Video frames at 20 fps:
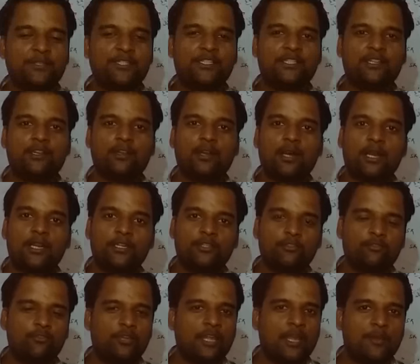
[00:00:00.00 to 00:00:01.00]
So, and
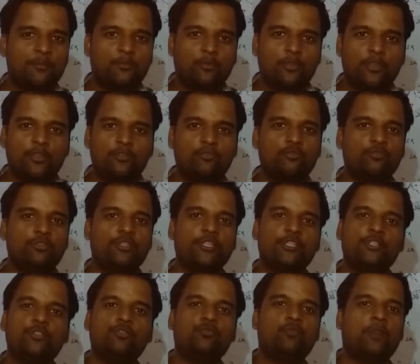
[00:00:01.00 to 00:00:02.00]
today I am going to
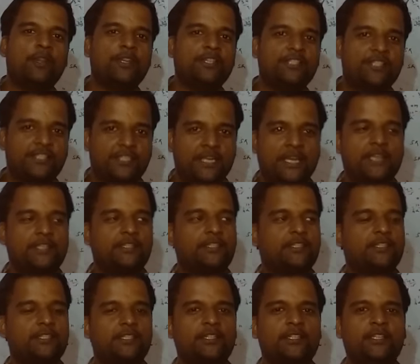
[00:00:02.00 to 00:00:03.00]
teach you what is
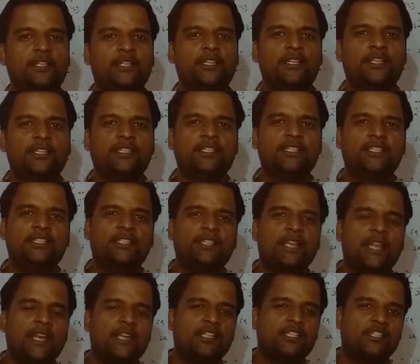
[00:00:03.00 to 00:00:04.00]
tense. See,
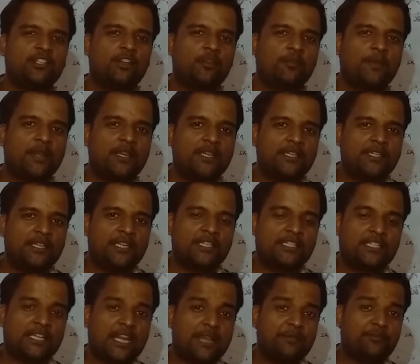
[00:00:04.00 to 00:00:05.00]
tense normally
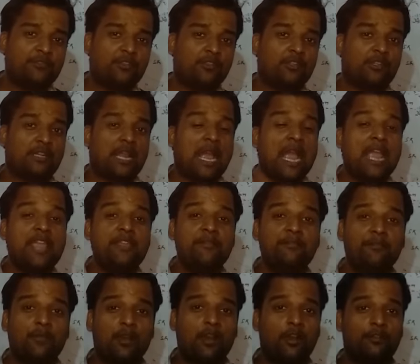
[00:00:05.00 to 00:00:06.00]
describes the
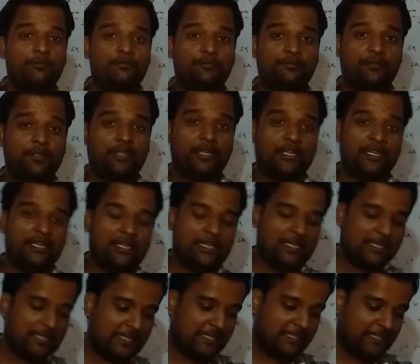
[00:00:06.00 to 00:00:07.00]
time of uh,
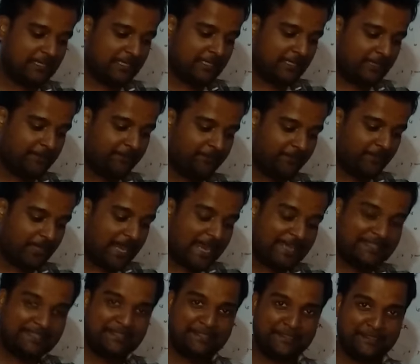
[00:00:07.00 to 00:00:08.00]
an uh,
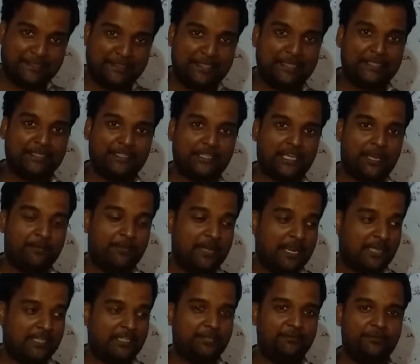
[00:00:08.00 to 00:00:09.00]
acting things. I mean,
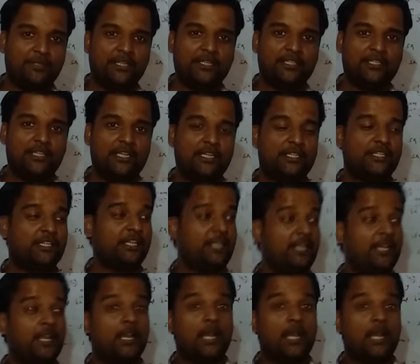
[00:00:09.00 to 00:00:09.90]
acting things. Let's say,